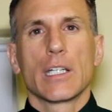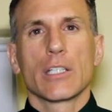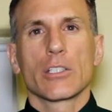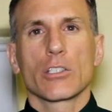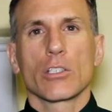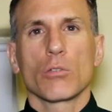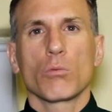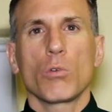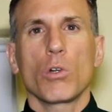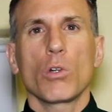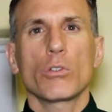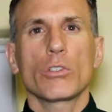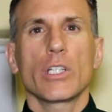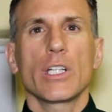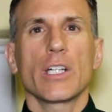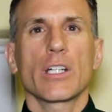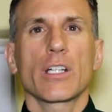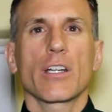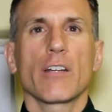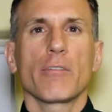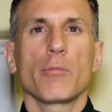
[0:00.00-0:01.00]
is the
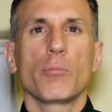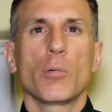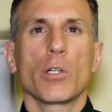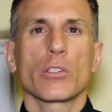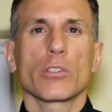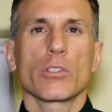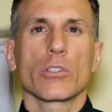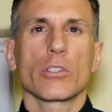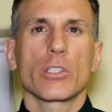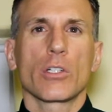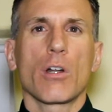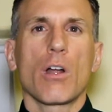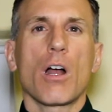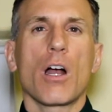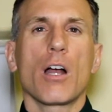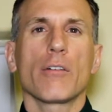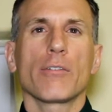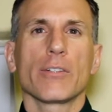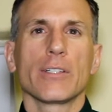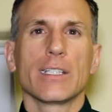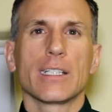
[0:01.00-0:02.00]
rotator cuff muscles are
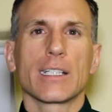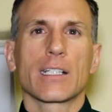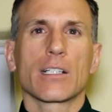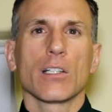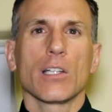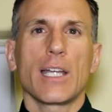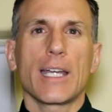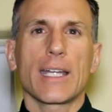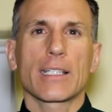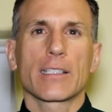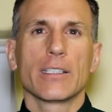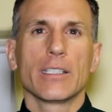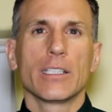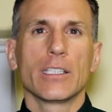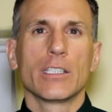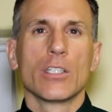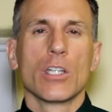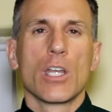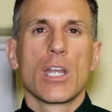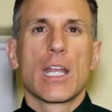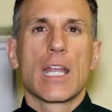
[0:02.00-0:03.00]
often
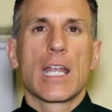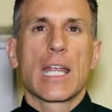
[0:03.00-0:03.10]
neglected